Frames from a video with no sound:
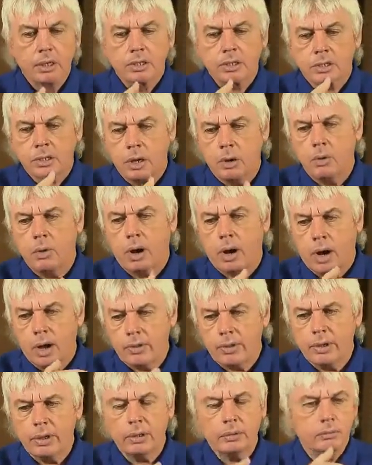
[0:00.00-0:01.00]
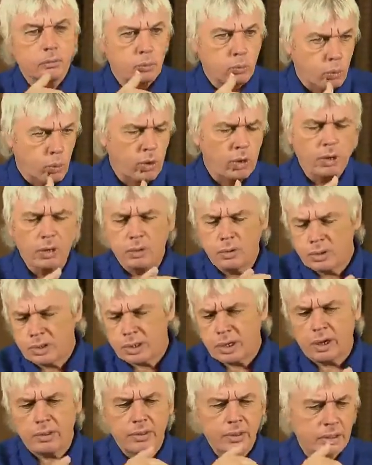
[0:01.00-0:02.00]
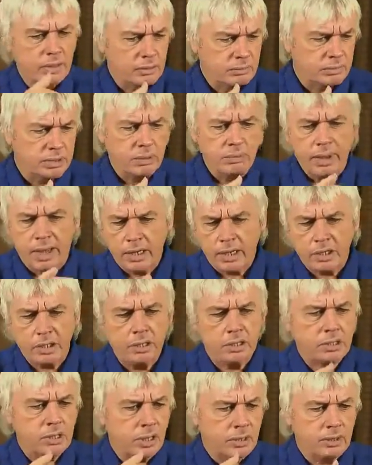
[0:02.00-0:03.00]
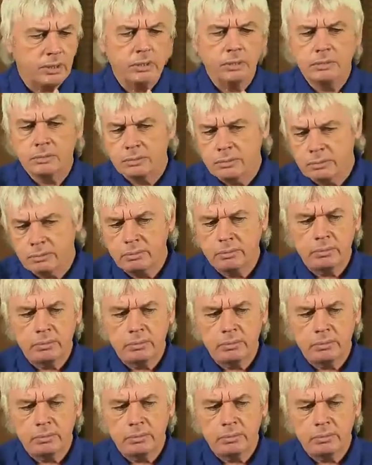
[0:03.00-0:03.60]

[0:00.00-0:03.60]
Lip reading: so other worlds, other dimensions, other